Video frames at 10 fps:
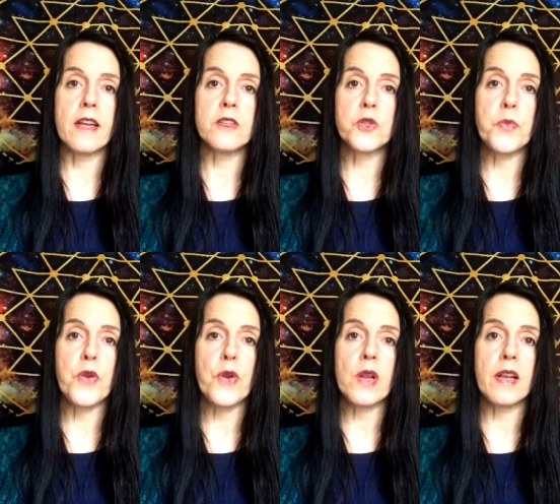and a
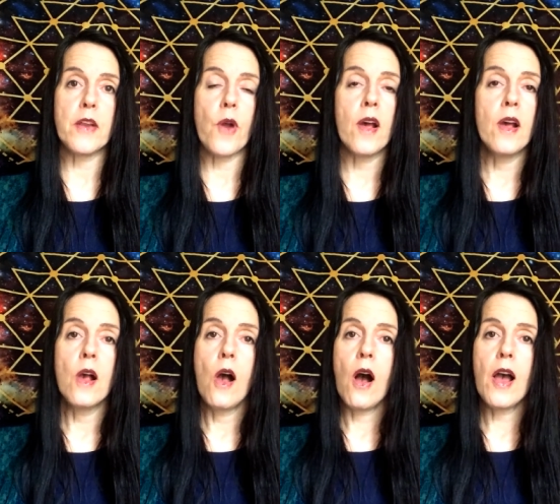spirit clearer,
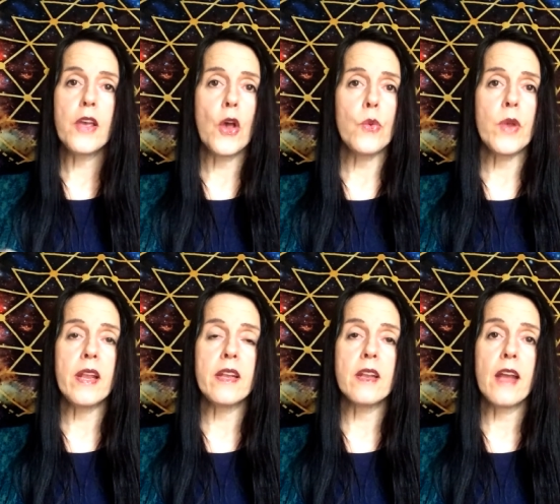I go
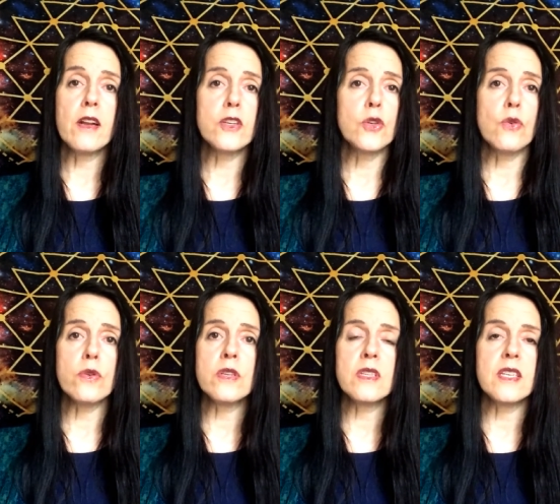in and I
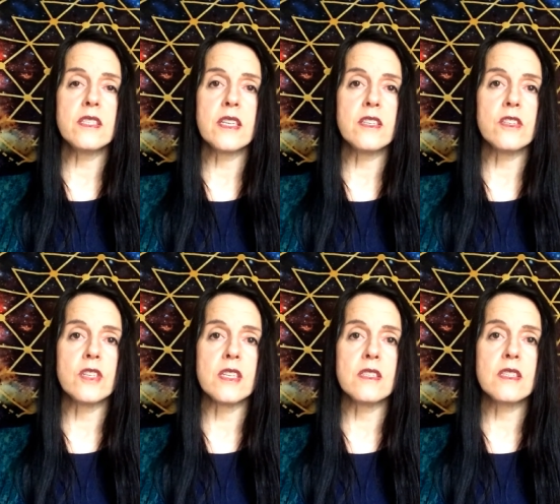talk to these
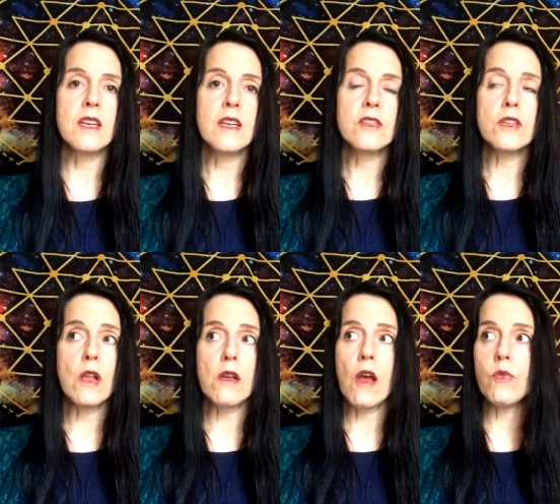energies just
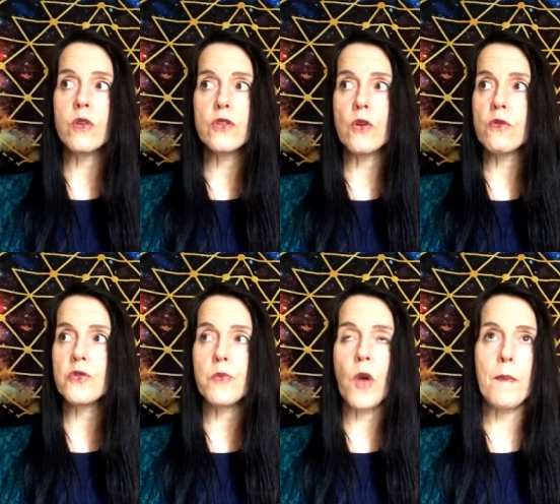like I would talk
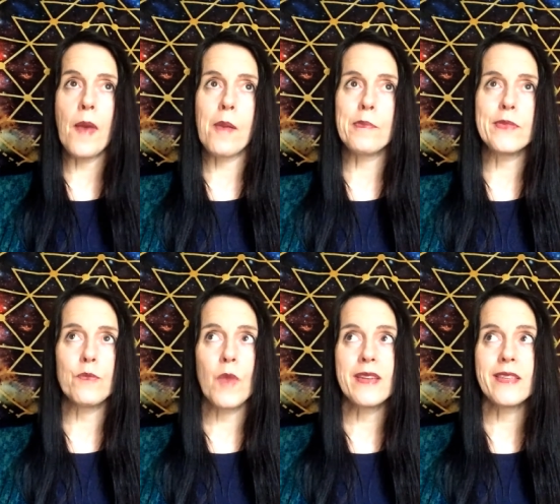to my mum or
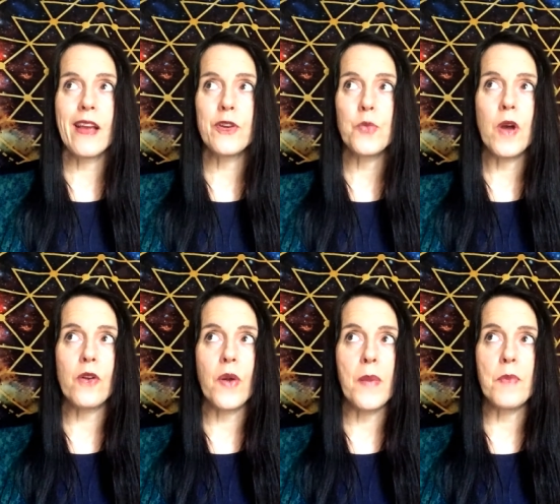my dad or my
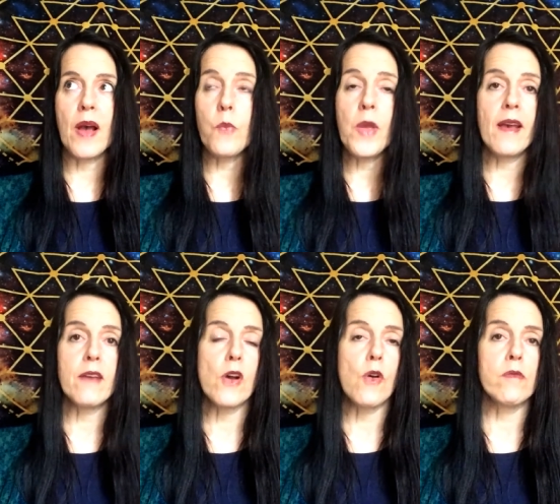grandma, and we
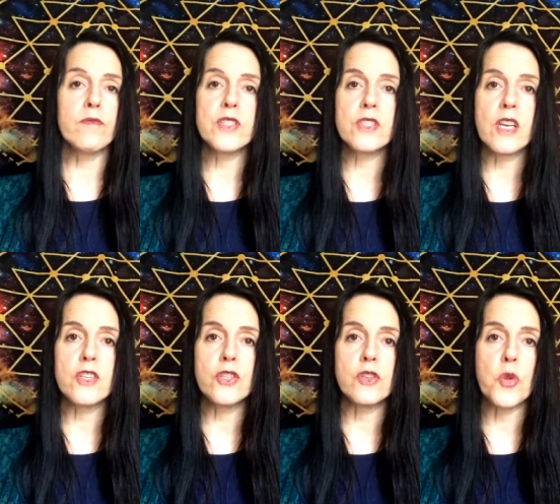have
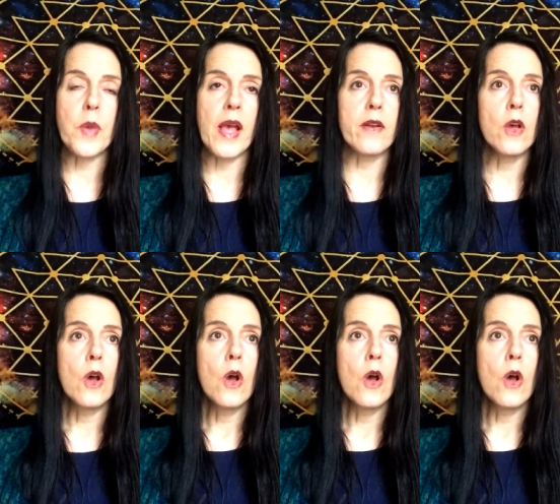conversation about